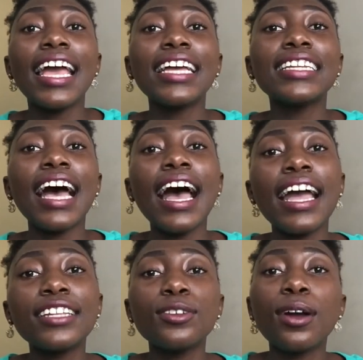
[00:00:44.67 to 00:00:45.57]
and
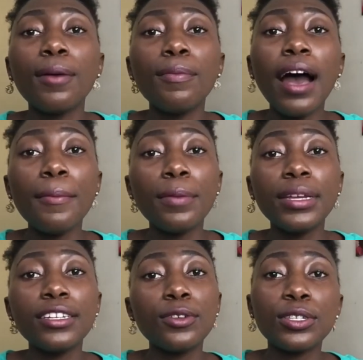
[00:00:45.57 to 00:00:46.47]
I talk about I'm a
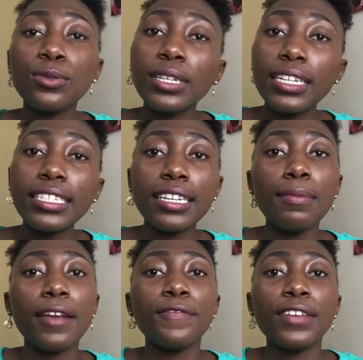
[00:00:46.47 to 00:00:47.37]
medical student in
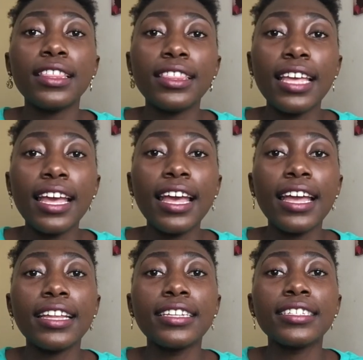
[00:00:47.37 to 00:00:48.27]
my fifth year
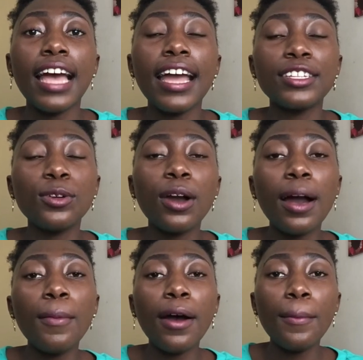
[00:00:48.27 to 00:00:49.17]
and I talk
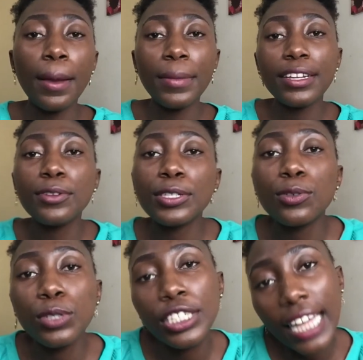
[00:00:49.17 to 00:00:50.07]
about my medical
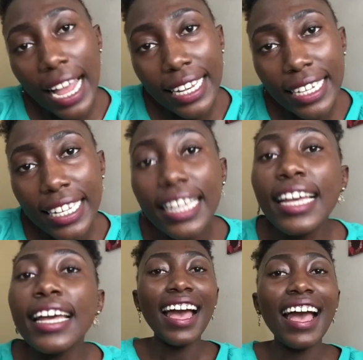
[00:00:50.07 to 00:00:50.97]
school journey
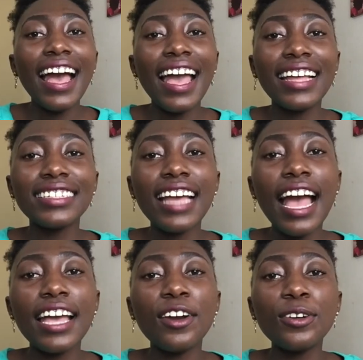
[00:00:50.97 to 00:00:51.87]
and
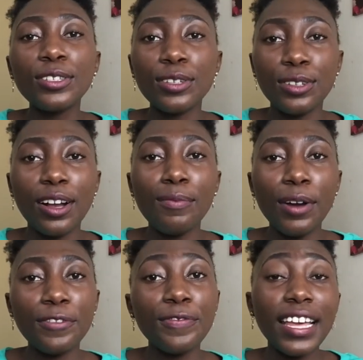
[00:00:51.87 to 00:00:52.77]
I also talk
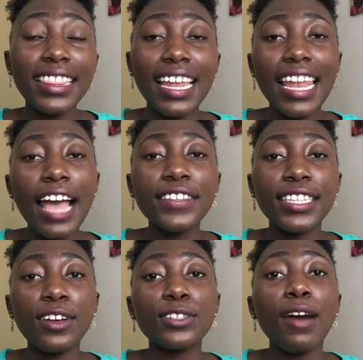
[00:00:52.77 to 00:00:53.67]
about faith and
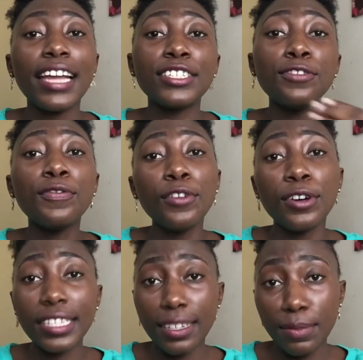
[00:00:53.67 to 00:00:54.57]
lifestyle. So I do
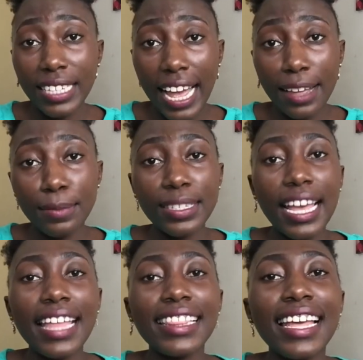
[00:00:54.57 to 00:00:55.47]
vlog sometimes.
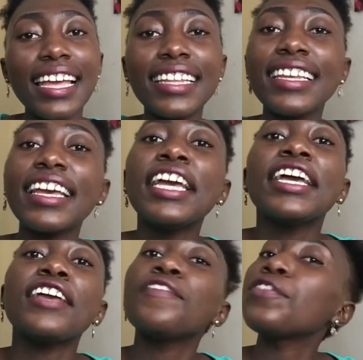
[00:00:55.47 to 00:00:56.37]
And then
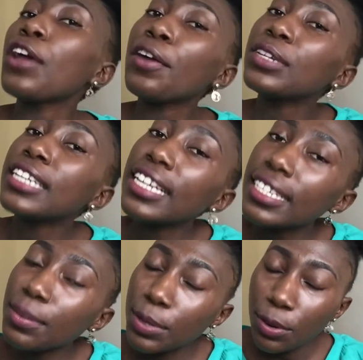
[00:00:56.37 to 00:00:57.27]
if you are a returning
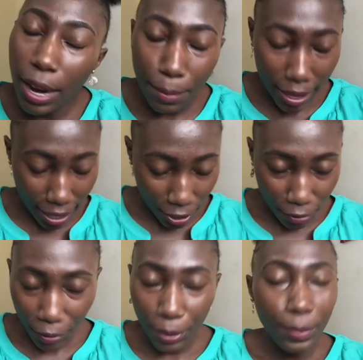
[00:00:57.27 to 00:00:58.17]
subscriber, thank
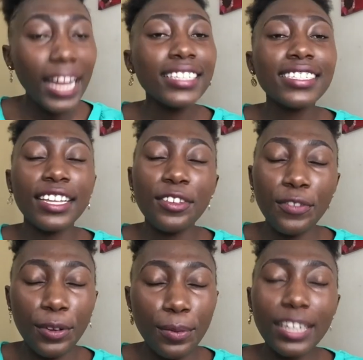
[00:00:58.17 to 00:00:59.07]
you very much. Thank you
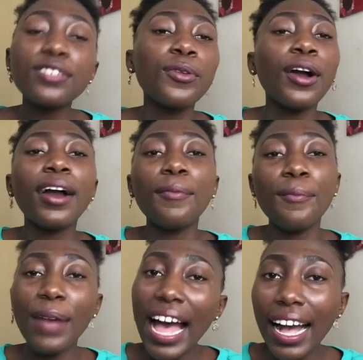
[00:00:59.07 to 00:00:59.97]
very much.
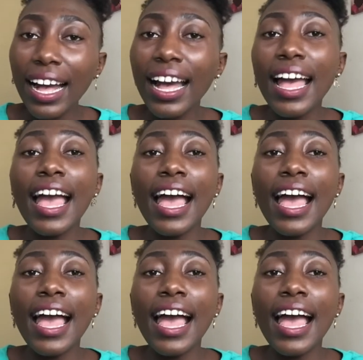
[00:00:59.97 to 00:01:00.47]
Welcome back.